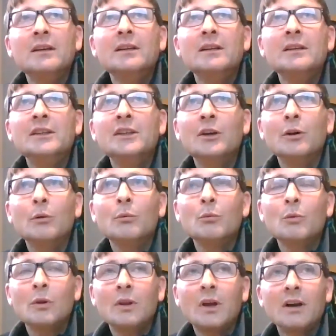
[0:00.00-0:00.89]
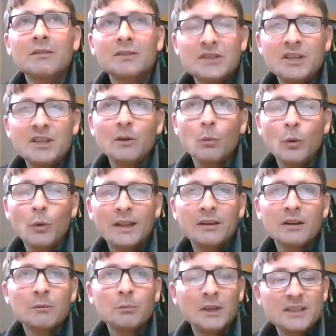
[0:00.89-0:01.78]
you know, obviously the
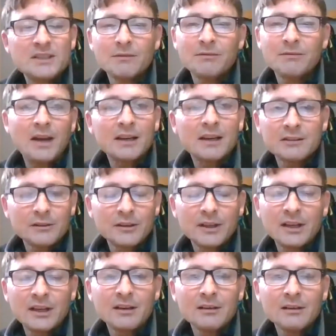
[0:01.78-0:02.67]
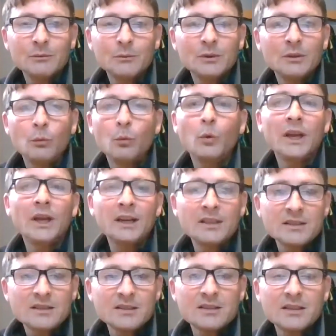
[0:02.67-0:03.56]
weather plays a factor there,
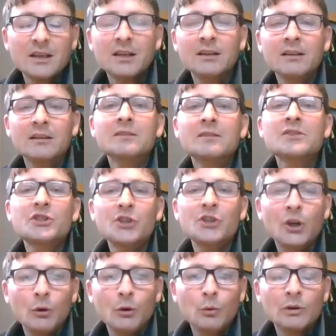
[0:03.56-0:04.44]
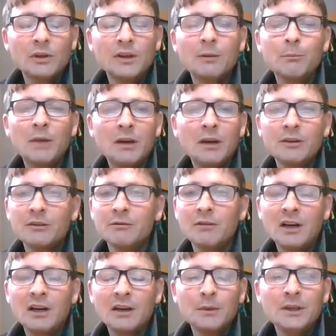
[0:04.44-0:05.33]
winds and snow. We're in a mountain
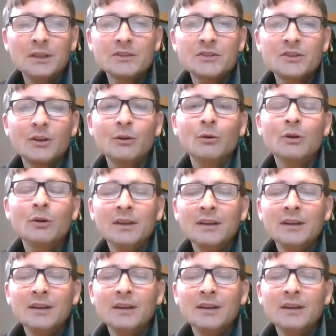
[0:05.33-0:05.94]
environment, so